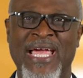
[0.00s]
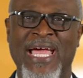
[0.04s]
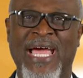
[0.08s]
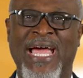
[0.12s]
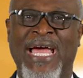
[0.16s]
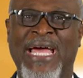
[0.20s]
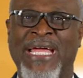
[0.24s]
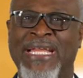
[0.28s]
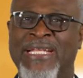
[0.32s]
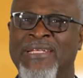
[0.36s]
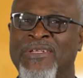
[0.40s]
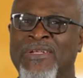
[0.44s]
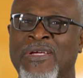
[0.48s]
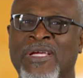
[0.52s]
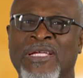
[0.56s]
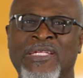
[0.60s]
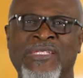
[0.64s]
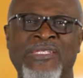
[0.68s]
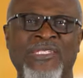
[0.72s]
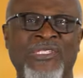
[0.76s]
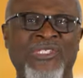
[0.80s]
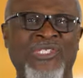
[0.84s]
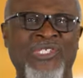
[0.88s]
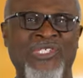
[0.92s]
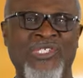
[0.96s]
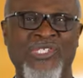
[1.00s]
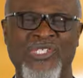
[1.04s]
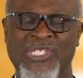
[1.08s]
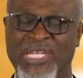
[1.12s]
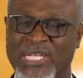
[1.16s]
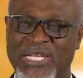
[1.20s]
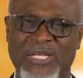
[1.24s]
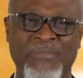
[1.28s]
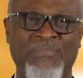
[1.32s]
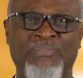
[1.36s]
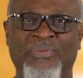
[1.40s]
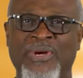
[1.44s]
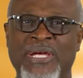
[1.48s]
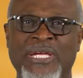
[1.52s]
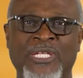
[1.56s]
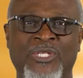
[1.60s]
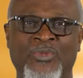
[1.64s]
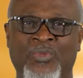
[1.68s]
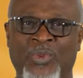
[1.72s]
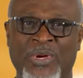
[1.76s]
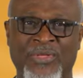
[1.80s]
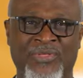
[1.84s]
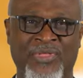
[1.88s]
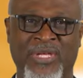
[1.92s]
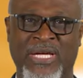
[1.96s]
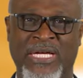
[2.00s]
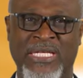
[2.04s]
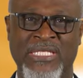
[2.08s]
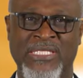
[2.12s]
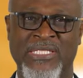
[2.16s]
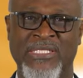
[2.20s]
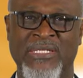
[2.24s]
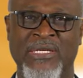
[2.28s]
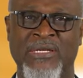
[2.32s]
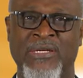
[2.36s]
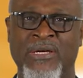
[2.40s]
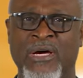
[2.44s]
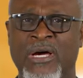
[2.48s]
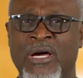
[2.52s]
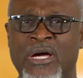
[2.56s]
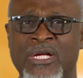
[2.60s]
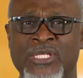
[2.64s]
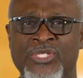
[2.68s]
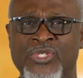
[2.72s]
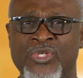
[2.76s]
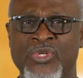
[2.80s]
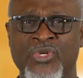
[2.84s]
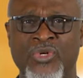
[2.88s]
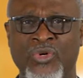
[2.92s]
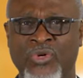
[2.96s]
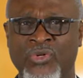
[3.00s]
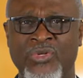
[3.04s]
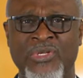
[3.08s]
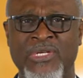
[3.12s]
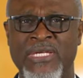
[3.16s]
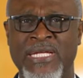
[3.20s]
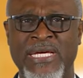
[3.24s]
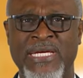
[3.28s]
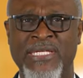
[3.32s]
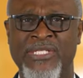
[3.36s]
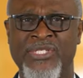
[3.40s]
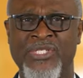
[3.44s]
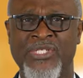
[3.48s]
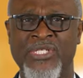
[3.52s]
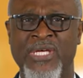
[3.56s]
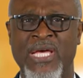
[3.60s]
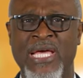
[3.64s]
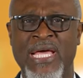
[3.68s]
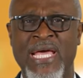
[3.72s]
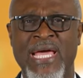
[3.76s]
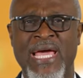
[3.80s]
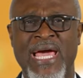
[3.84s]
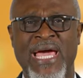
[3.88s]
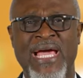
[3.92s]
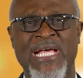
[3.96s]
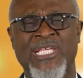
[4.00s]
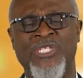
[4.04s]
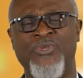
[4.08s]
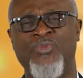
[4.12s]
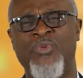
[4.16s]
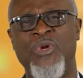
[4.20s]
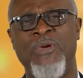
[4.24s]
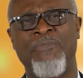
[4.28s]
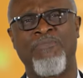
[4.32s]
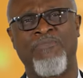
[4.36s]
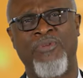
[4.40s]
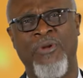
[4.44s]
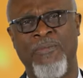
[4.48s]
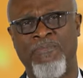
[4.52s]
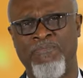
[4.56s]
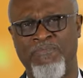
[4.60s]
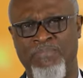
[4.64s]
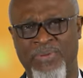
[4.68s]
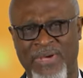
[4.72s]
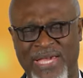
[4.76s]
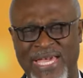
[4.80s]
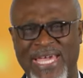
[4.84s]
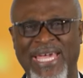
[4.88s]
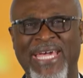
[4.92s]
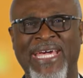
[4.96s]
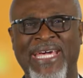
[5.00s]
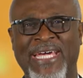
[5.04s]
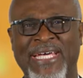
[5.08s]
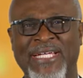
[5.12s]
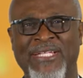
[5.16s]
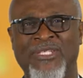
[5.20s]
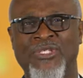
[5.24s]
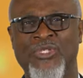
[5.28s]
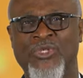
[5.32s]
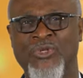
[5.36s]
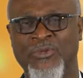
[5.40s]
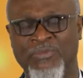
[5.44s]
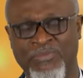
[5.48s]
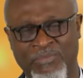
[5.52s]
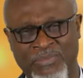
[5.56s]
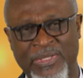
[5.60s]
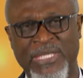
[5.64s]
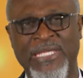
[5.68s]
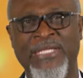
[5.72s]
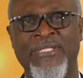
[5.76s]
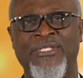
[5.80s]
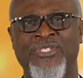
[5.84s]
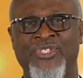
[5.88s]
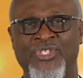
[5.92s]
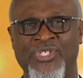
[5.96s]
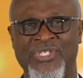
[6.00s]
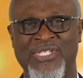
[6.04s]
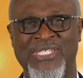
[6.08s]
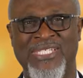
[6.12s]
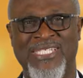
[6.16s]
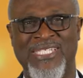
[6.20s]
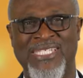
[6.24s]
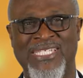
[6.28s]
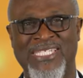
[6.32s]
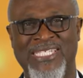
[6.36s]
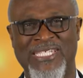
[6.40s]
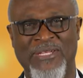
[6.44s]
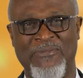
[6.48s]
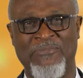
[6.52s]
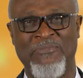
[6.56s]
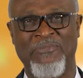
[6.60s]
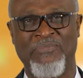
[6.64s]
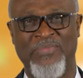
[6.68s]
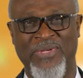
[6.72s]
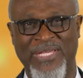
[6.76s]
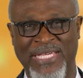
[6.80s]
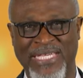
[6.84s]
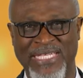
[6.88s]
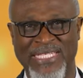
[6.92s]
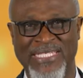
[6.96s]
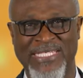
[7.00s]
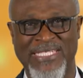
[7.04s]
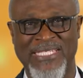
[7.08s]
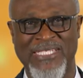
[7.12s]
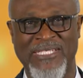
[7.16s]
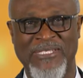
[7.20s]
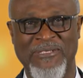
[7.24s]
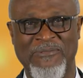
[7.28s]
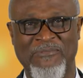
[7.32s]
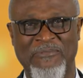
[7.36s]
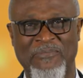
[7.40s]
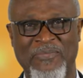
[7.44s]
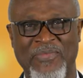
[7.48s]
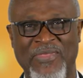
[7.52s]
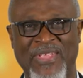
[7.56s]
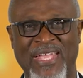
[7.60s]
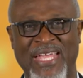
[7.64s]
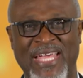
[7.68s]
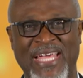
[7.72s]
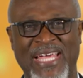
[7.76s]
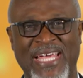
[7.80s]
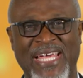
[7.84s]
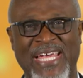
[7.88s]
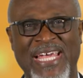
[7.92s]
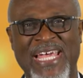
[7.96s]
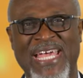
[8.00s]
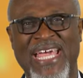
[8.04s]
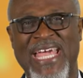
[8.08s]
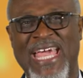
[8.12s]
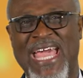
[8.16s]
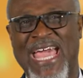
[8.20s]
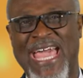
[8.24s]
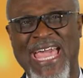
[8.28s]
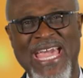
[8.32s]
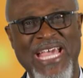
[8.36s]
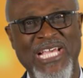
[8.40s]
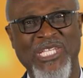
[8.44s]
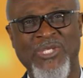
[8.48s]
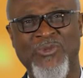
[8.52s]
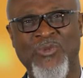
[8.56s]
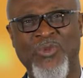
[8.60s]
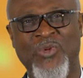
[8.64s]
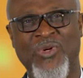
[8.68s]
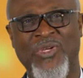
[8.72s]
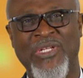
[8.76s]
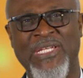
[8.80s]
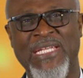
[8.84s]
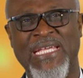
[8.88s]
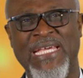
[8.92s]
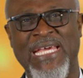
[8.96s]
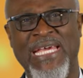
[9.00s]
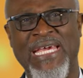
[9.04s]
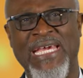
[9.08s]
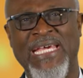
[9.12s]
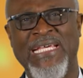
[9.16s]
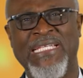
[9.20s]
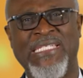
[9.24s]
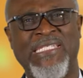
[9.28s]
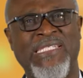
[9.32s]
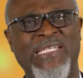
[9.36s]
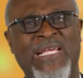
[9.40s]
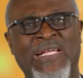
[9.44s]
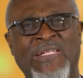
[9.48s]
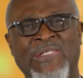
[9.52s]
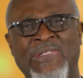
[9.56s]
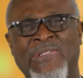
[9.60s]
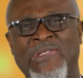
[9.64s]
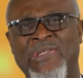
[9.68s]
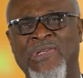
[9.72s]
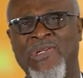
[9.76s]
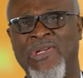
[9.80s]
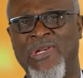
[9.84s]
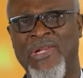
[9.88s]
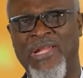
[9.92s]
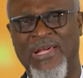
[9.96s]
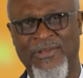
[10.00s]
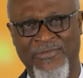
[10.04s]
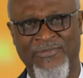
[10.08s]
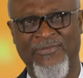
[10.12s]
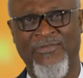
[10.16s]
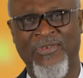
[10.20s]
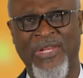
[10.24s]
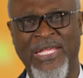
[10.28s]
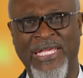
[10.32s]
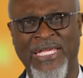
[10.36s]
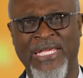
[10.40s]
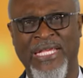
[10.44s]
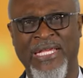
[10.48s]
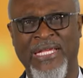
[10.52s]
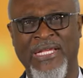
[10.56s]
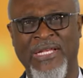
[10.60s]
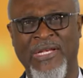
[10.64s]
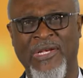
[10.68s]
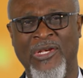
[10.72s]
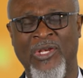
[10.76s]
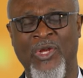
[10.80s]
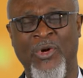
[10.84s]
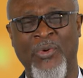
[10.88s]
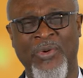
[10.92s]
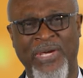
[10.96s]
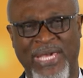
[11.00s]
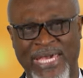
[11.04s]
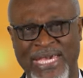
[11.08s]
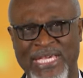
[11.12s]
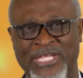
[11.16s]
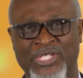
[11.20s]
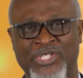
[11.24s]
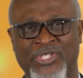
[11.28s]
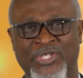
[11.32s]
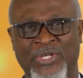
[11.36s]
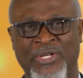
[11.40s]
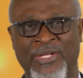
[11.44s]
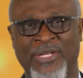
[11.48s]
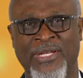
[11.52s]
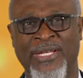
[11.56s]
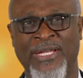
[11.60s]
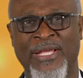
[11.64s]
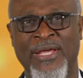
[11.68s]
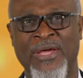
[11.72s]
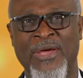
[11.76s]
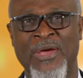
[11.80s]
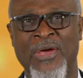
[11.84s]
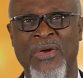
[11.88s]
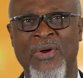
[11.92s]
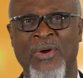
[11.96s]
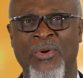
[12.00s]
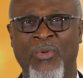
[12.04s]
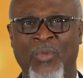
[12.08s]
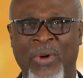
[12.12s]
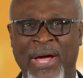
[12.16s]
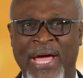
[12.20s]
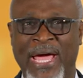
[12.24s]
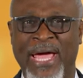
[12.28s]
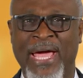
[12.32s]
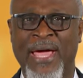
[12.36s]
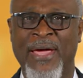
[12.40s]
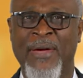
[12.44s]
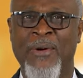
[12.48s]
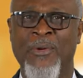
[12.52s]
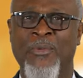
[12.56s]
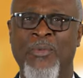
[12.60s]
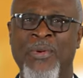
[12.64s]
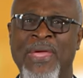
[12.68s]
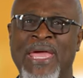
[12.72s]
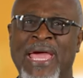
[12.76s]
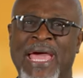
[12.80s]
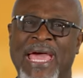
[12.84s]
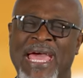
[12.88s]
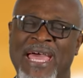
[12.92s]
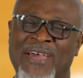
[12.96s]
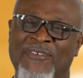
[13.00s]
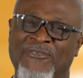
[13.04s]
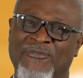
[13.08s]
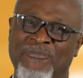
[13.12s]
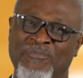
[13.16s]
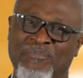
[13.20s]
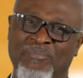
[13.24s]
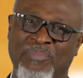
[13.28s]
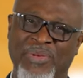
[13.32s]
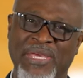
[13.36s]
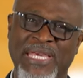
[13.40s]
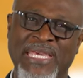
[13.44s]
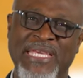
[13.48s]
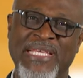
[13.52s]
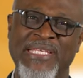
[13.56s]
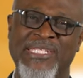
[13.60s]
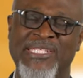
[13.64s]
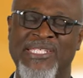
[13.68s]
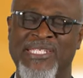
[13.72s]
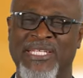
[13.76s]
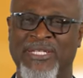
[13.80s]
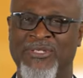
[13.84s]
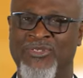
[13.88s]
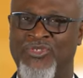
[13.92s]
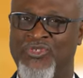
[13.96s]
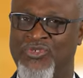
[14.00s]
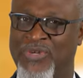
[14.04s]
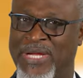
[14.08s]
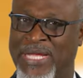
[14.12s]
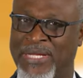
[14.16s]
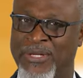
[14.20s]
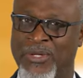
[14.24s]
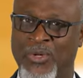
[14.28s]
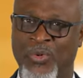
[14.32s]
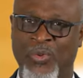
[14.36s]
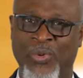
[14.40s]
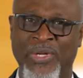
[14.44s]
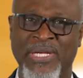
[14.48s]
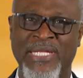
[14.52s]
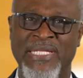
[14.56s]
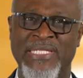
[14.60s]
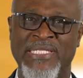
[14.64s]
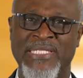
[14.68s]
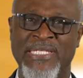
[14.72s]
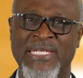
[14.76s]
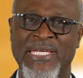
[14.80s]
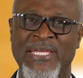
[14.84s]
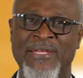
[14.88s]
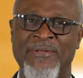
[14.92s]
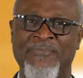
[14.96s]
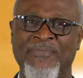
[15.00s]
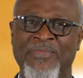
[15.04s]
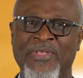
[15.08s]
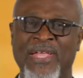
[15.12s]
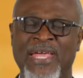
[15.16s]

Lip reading: and celebrate with us God's goodness as we prepare to meet Jesus in peace. Hayeswood is a lovely location where we have peace and tranquility.